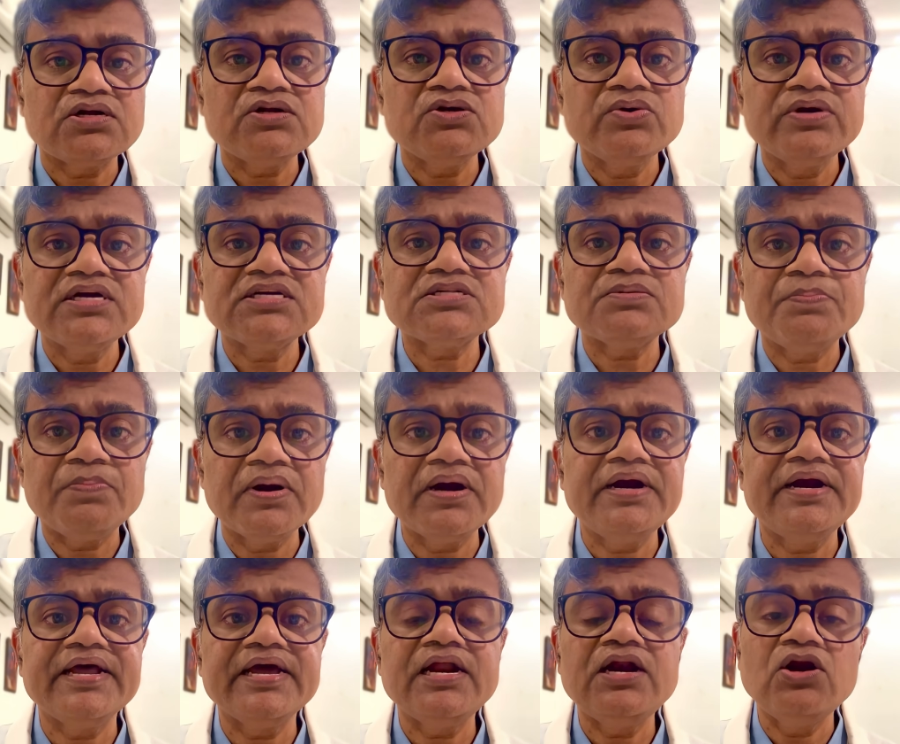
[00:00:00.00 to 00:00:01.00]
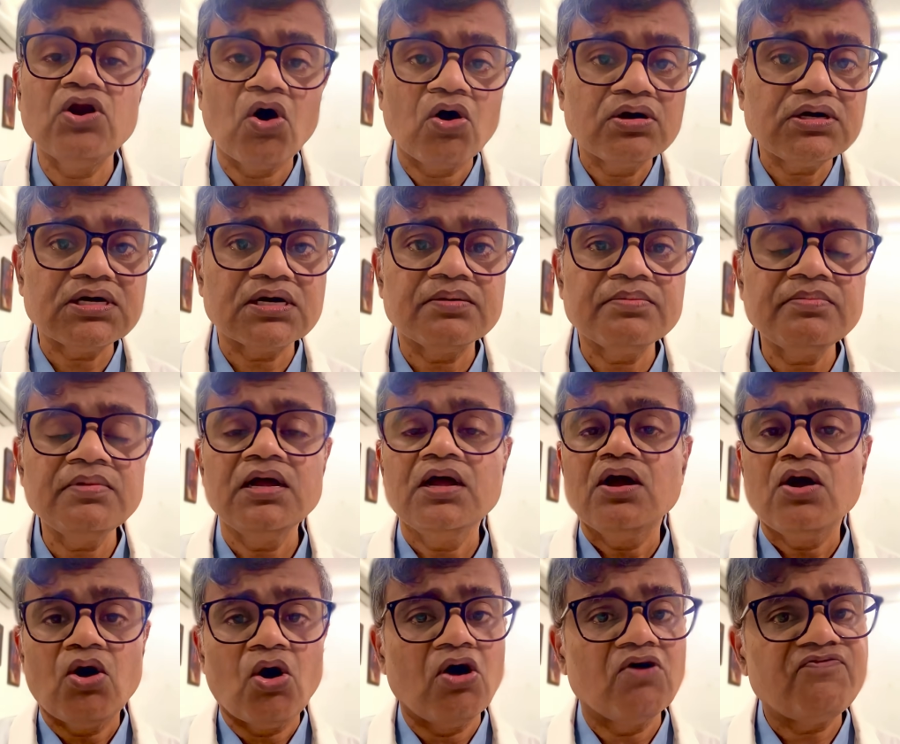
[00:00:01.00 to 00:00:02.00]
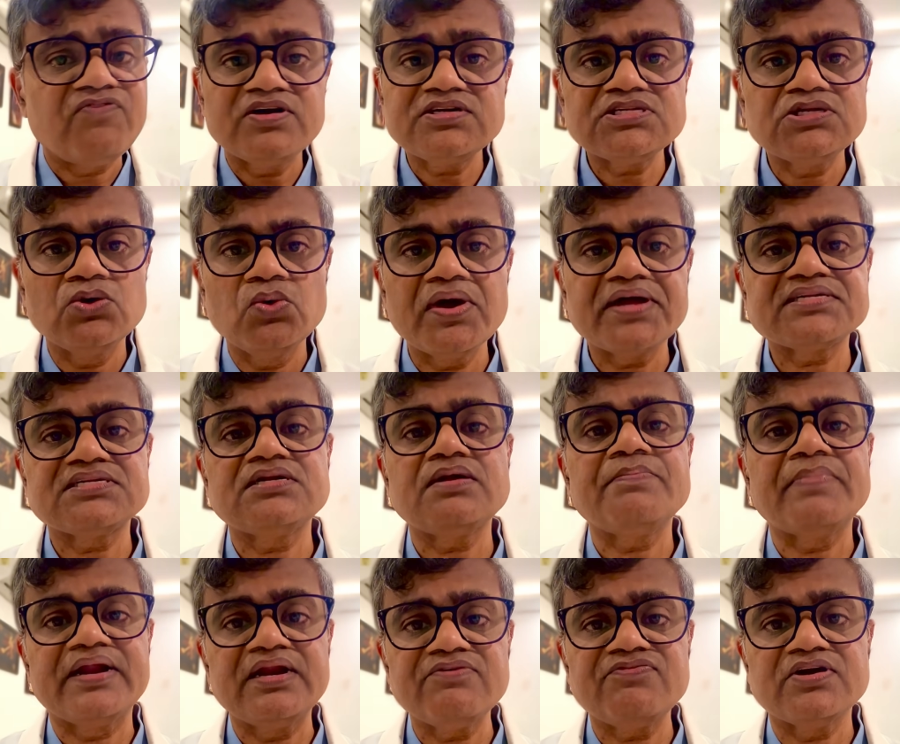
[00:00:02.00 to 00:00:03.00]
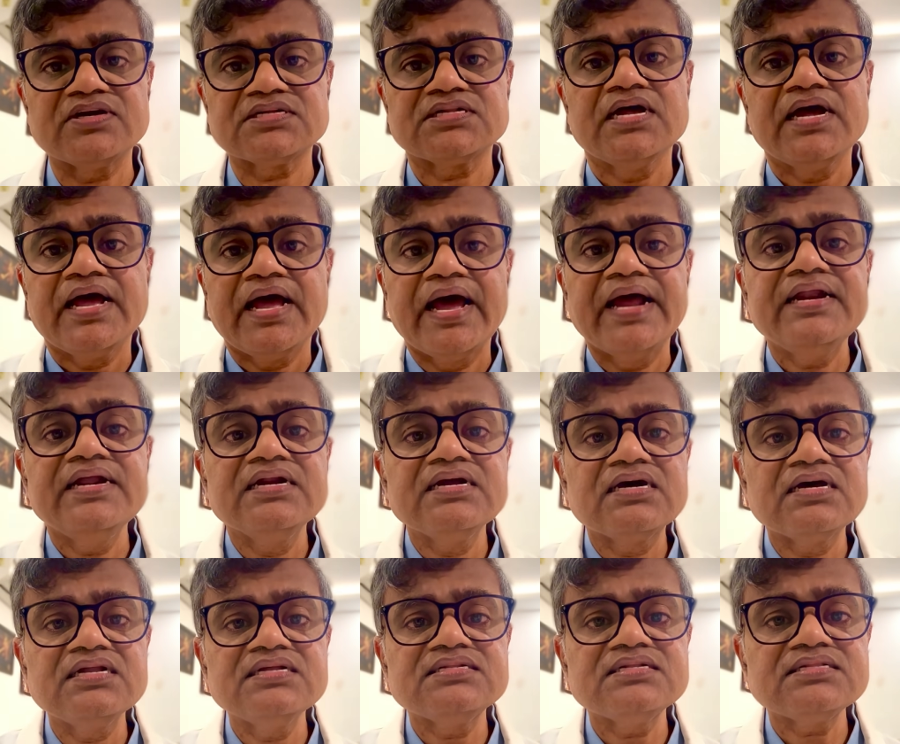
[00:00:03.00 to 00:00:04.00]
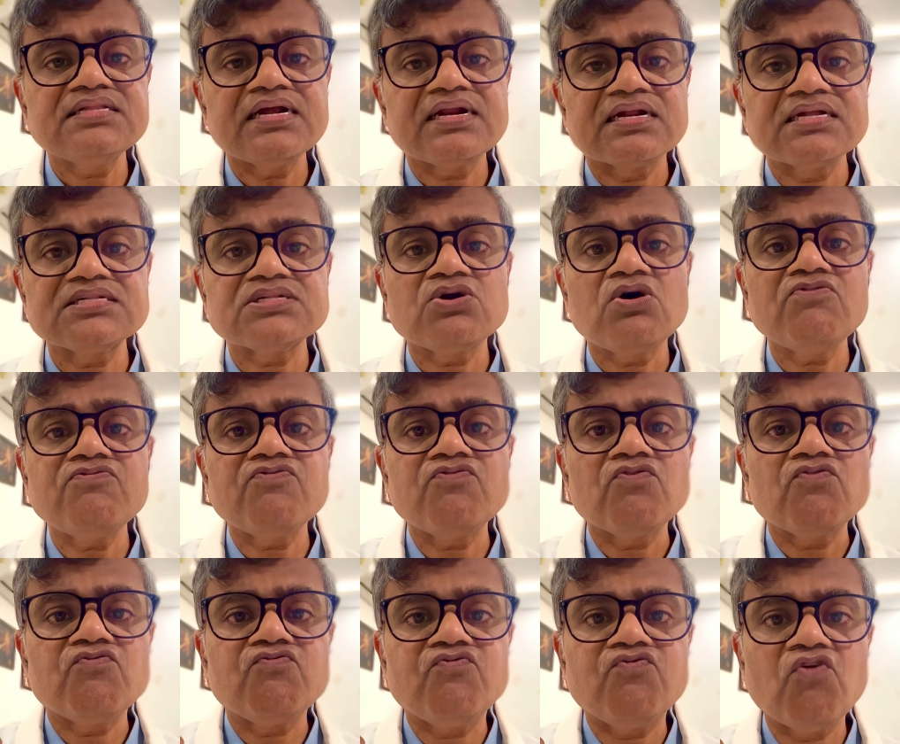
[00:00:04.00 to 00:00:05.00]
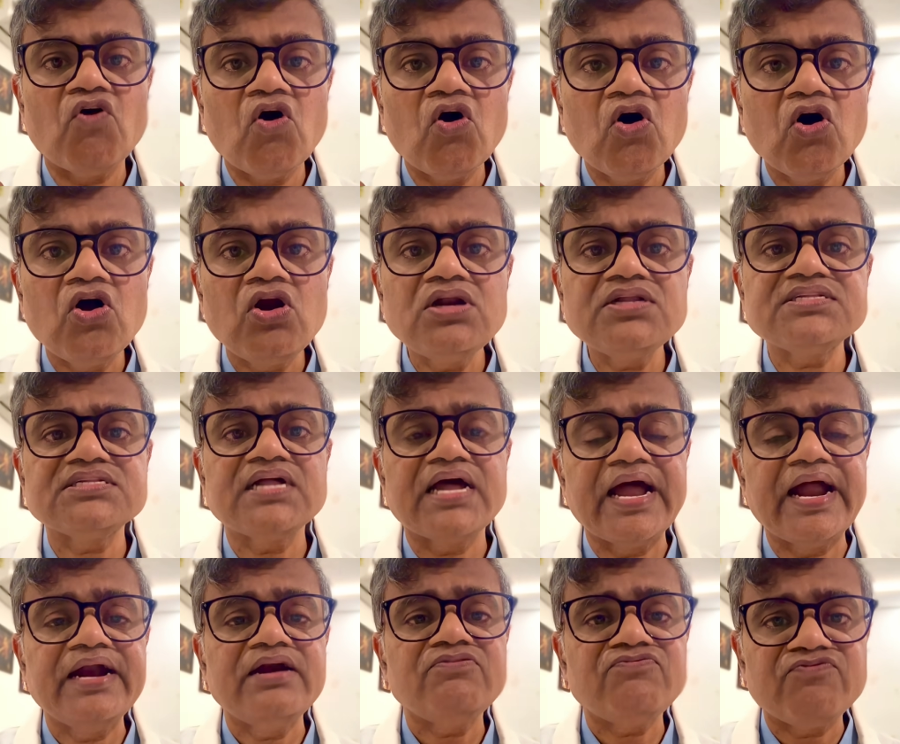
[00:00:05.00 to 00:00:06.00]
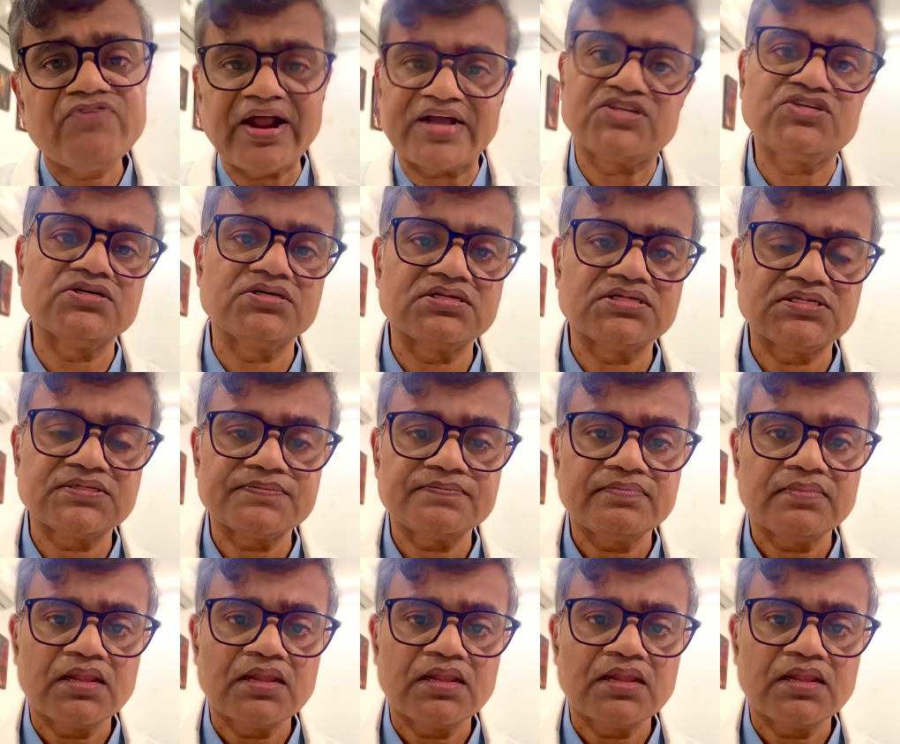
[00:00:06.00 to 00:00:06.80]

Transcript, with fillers: units per day long-term, offers no extra benefits and increases the risk of falls and fractures.